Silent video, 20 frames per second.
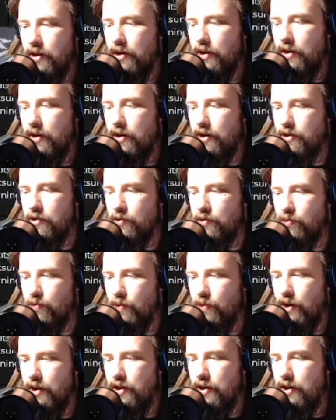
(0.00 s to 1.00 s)
is
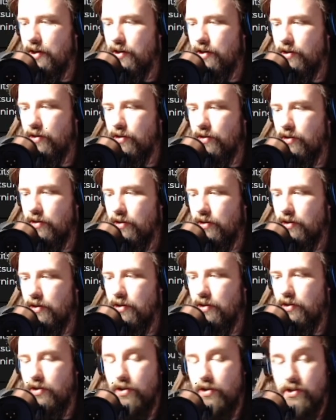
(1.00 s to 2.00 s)
right here.
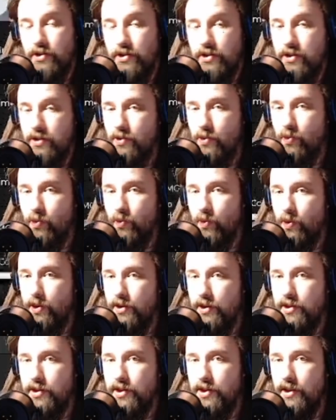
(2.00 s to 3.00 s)
It's just
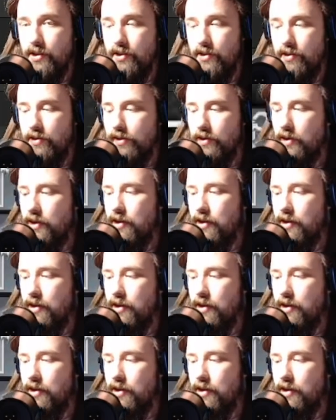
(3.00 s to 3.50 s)
1 skill.